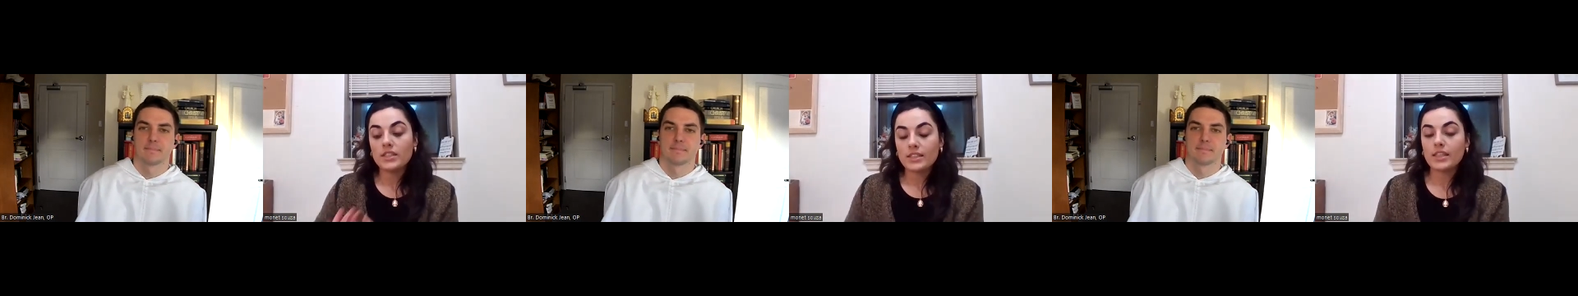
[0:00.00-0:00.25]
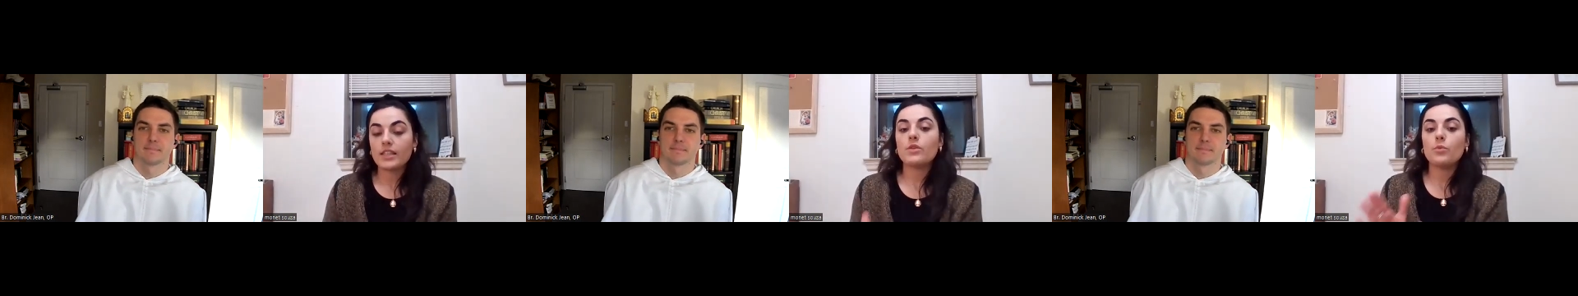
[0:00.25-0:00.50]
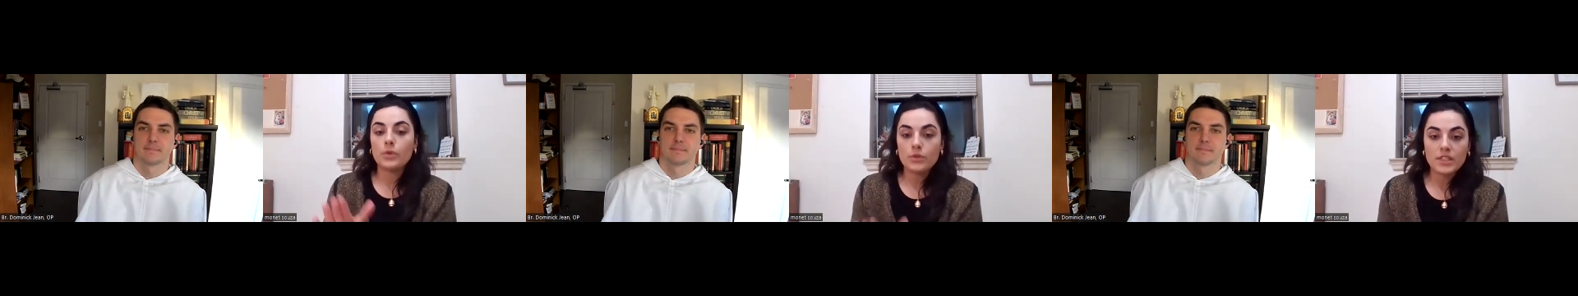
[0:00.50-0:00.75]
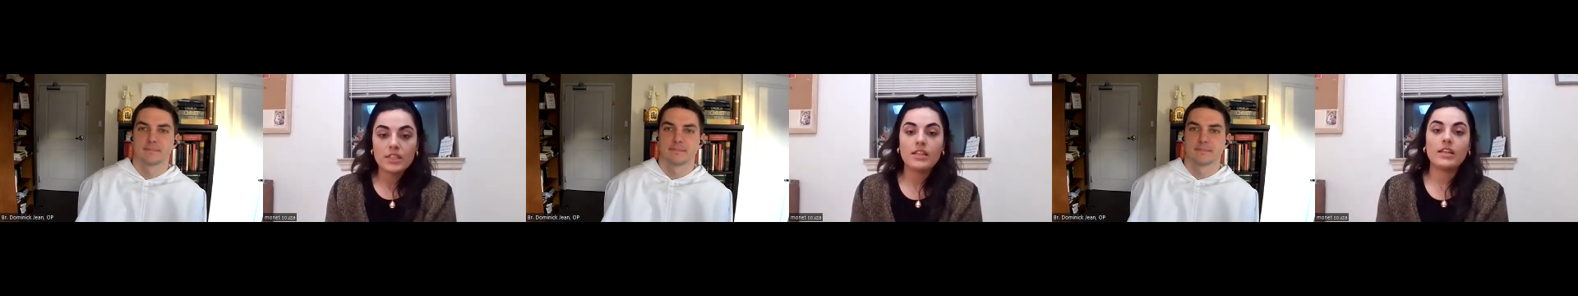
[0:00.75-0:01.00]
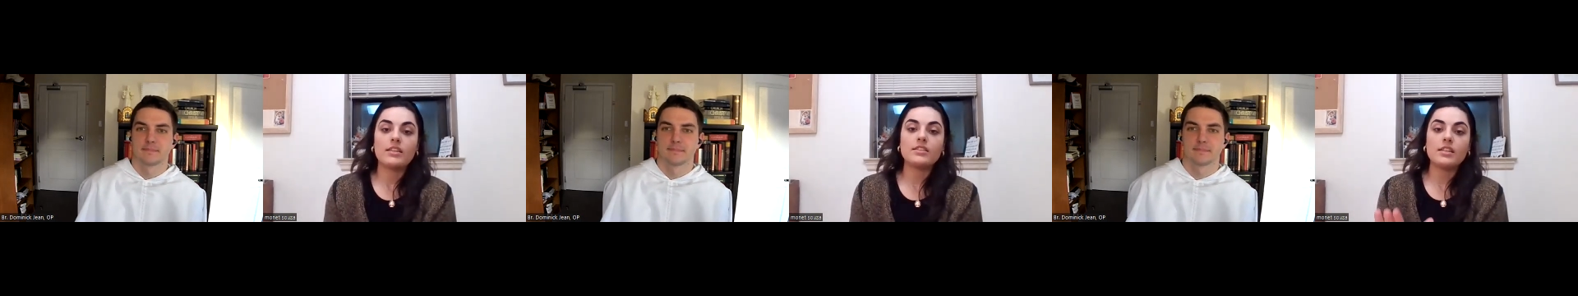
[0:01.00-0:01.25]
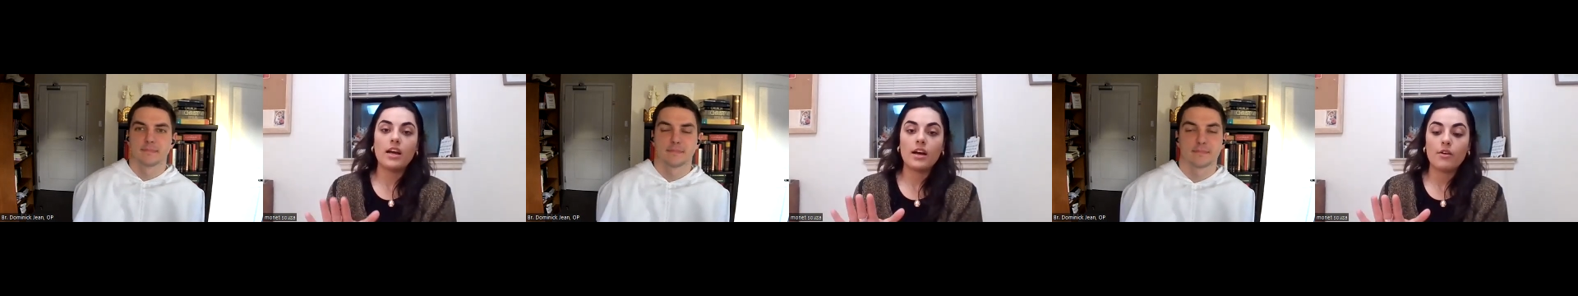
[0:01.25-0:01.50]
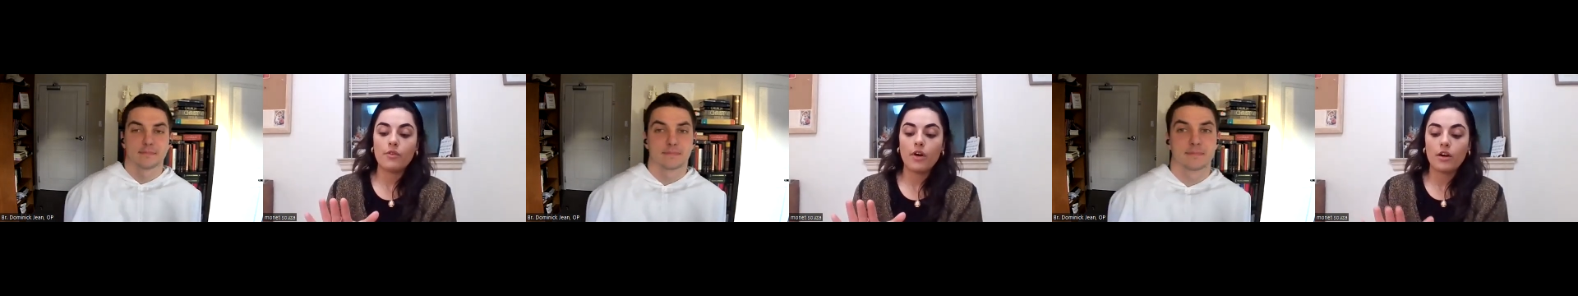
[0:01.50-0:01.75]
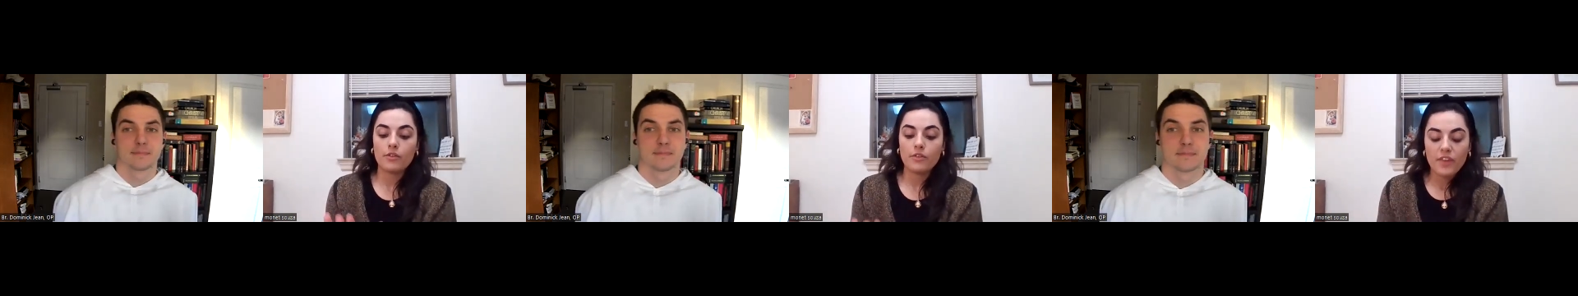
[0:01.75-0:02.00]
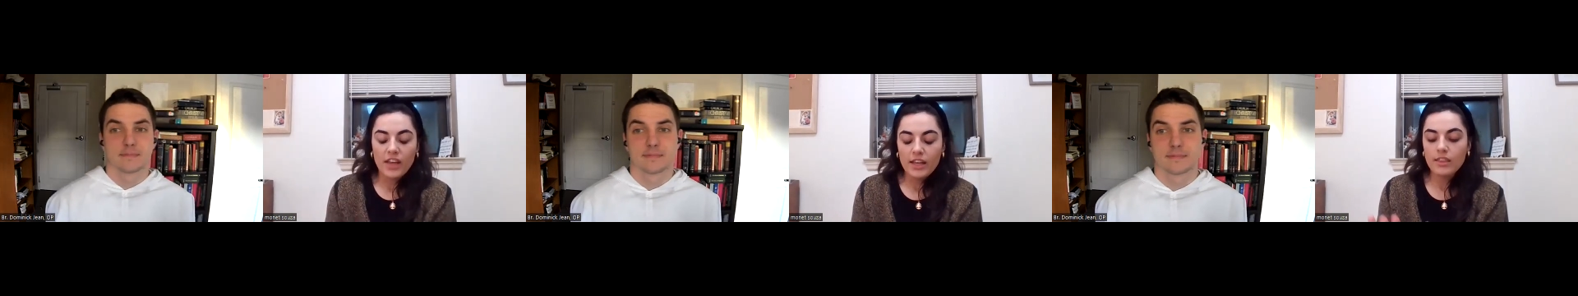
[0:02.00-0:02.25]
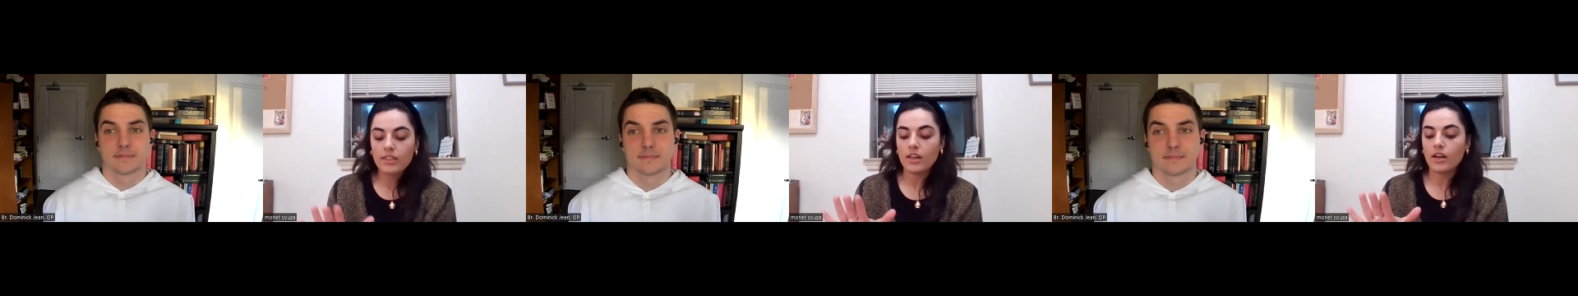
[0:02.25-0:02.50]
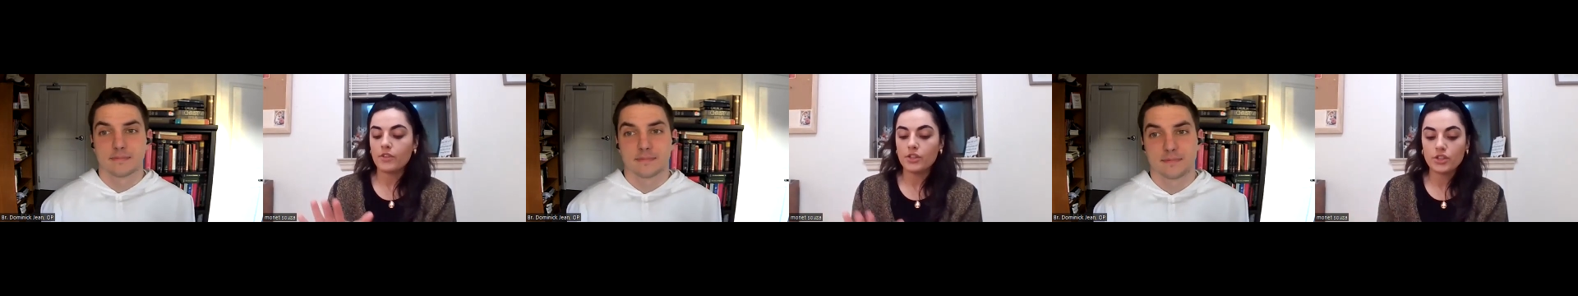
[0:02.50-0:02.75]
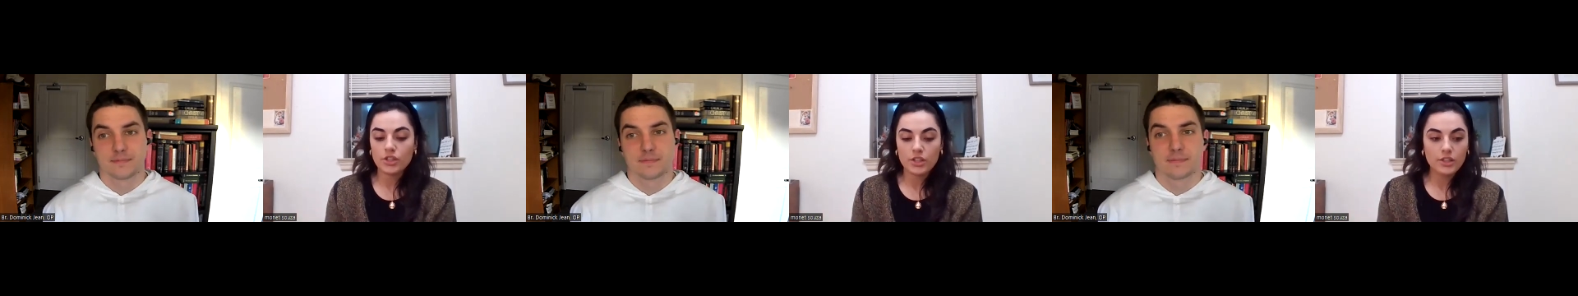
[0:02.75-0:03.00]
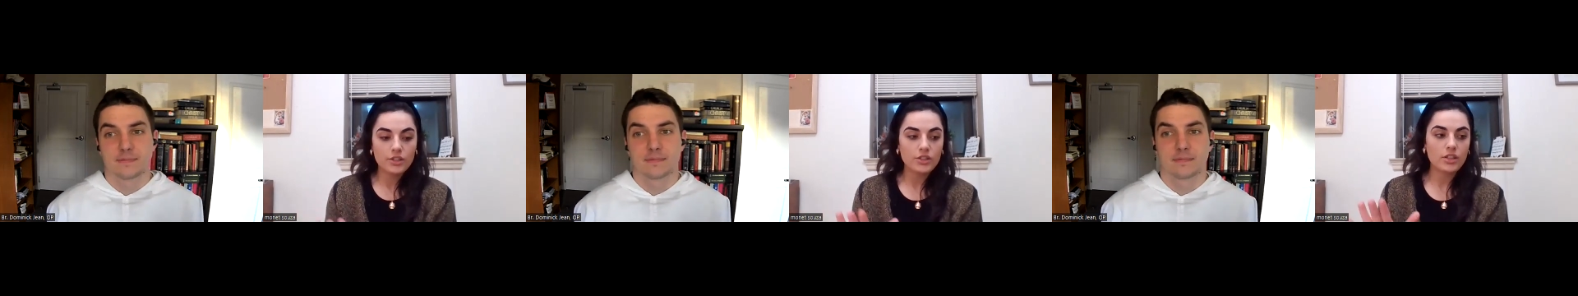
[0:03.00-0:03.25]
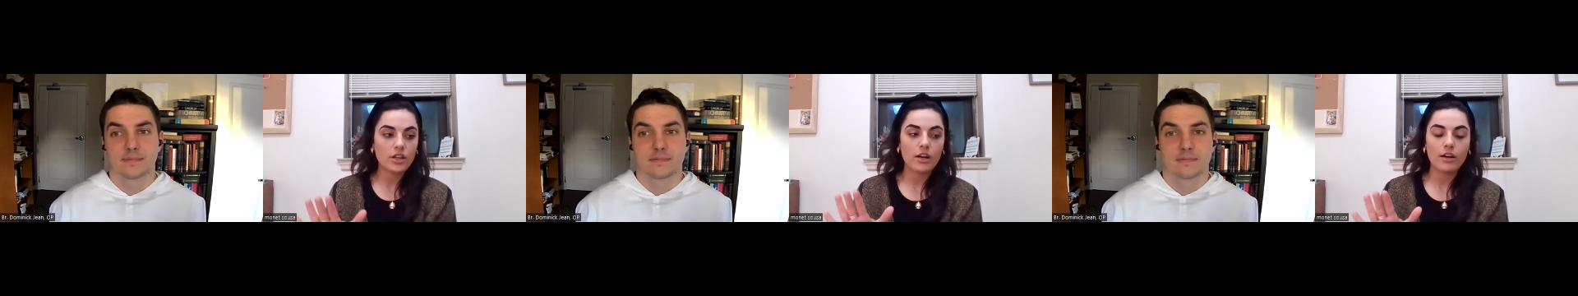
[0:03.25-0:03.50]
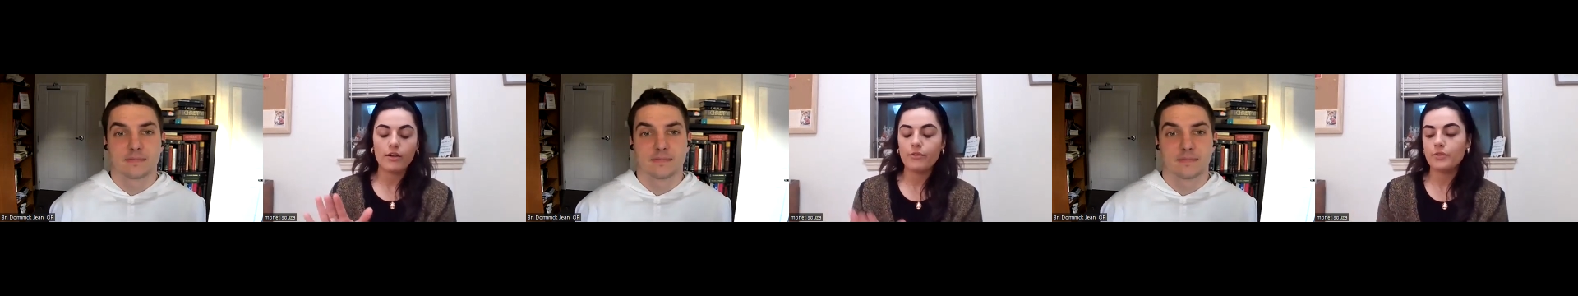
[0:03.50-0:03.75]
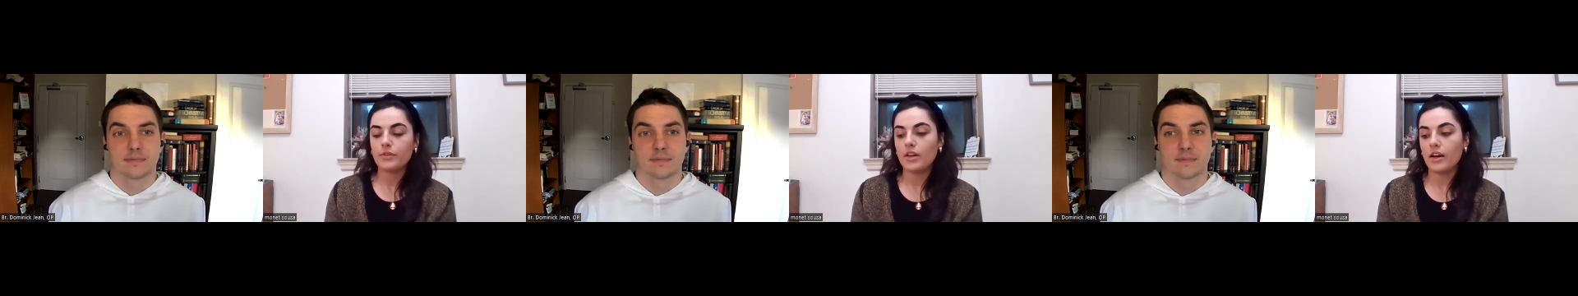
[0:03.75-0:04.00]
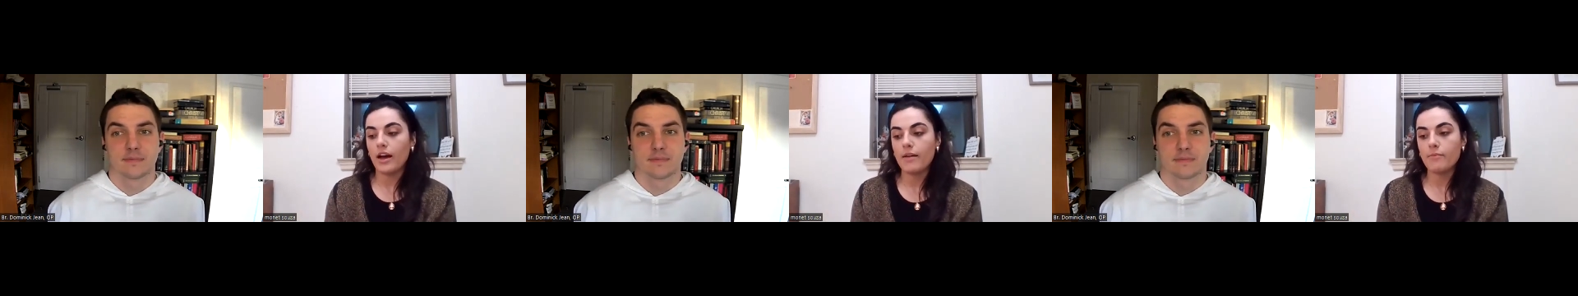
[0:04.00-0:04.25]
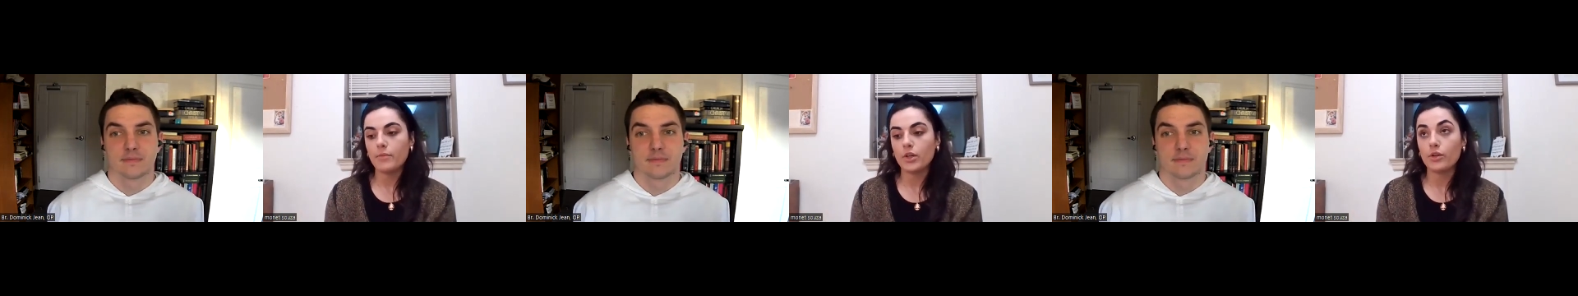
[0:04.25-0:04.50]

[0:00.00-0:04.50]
Speaker 1: we see the woundedness of our faith, of the church, of uh,